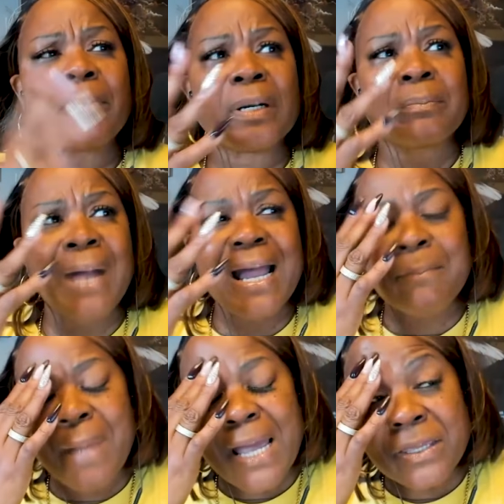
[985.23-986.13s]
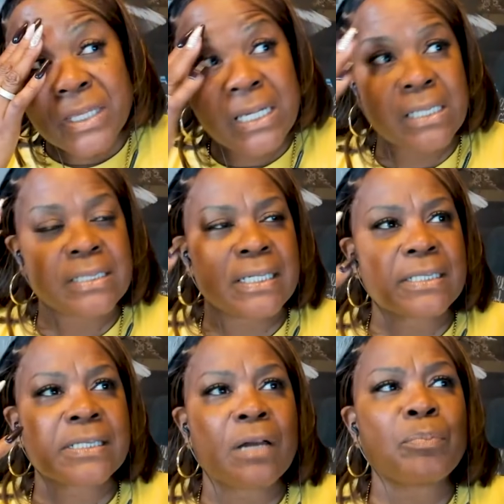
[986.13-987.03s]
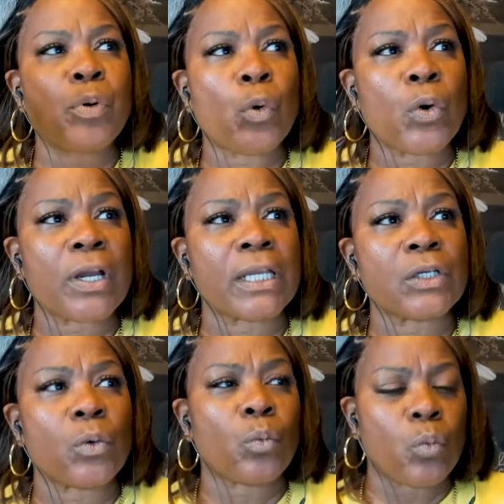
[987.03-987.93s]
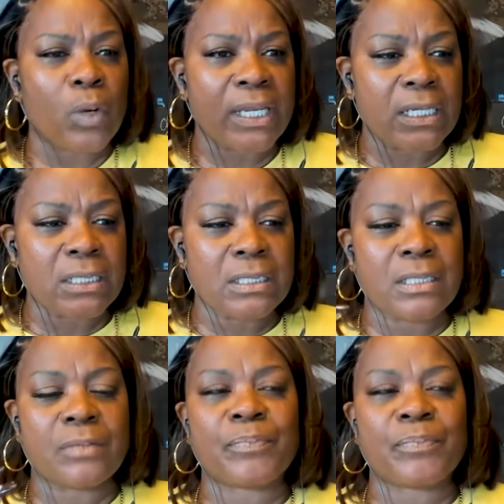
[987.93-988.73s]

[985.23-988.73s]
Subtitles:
My thing is, at some point, when